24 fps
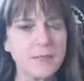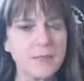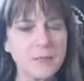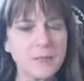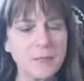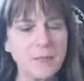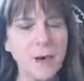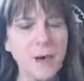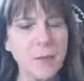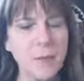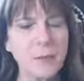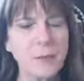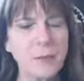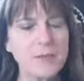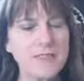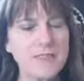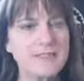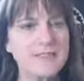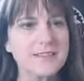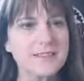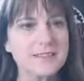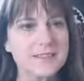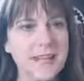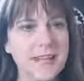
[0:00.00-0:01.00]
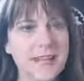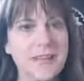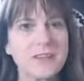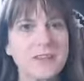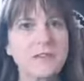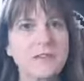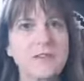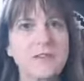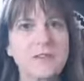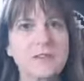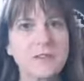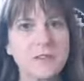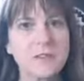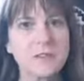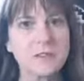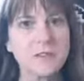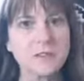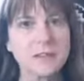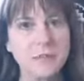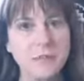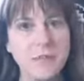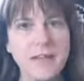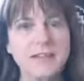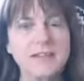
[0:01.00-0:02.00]
probably a standard
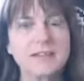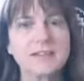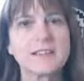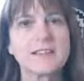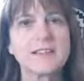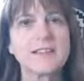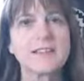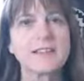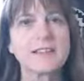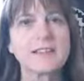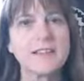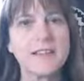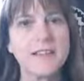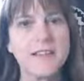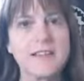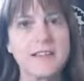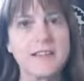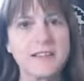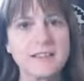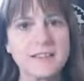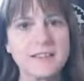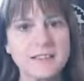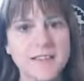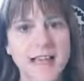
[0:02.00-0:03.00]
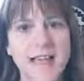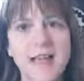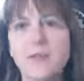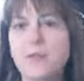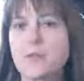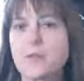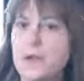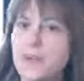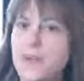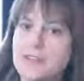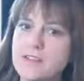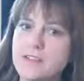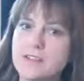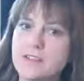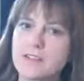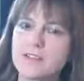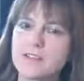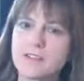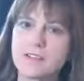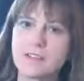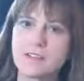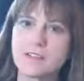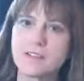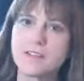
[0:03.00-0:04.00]
New Mexican and
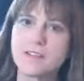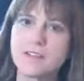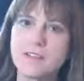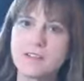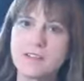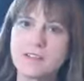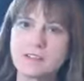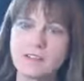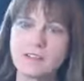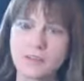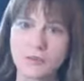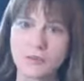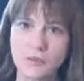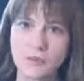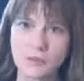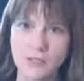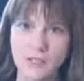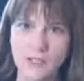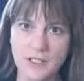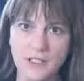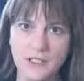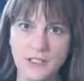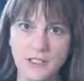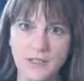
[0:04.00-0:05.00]
Southwestern story.